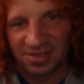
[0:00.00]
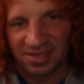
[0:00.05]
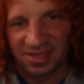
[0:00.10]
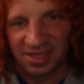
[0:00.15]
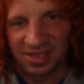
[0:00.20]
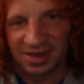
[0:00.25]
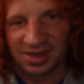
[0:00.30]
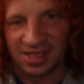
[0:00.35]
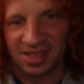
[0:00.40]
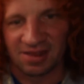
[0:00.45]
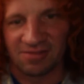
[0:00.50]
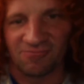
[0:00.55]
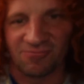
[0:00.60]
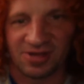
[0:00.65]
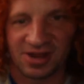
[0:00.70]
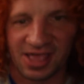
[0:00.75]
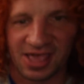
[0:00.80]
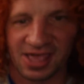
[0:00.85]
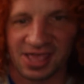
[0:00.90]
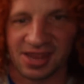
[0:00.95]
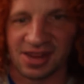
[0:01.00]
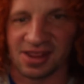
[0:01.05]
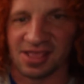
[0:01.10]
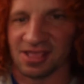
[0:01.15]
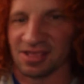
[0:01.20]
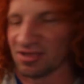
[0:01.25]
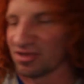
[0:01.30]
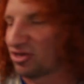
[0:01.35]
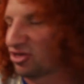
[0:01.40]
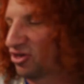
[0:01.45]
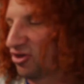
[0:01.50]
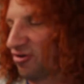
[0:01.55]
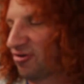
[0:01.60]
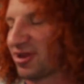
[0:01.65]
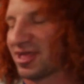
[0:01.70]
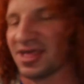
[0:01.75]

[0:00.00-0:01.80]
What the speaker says: and then went ahead and cured